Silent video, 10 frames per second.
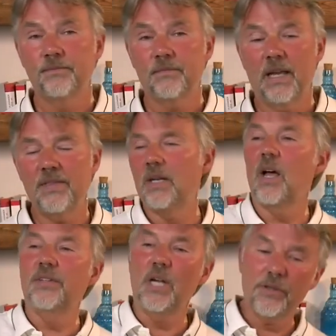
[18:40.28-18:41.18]
And then
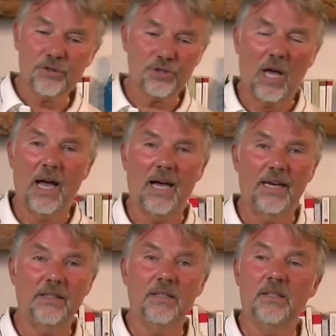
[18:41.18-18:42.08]
on the other
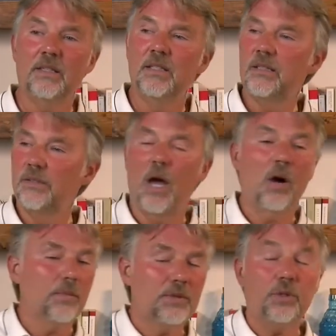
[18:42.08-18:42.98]
side,
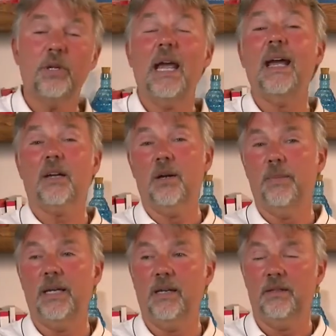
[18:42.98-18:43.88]
no, you can't come
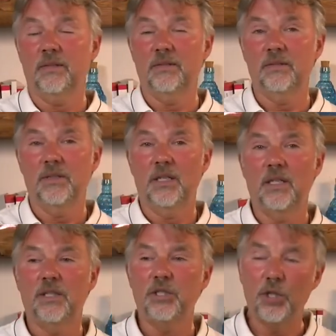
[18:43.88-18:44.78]
in.
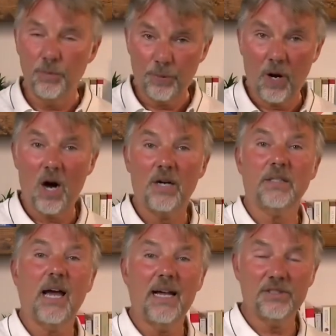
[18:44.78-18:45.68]
You
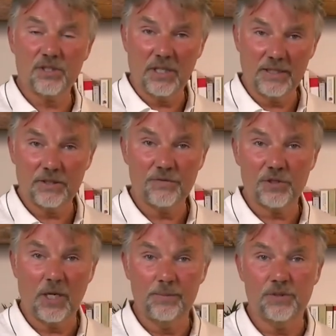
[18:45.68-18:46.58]
prioritize things of
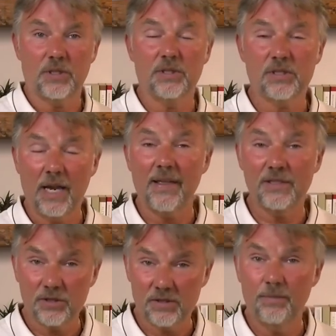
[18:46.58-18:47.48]
substance. Now,
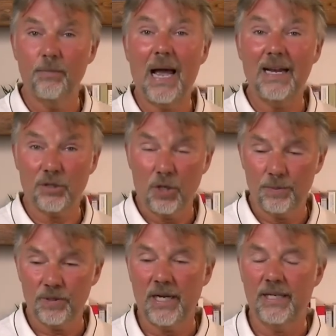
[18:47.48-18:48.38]
that's my
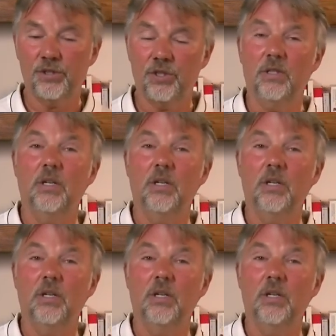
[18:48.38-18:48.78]
interpretation.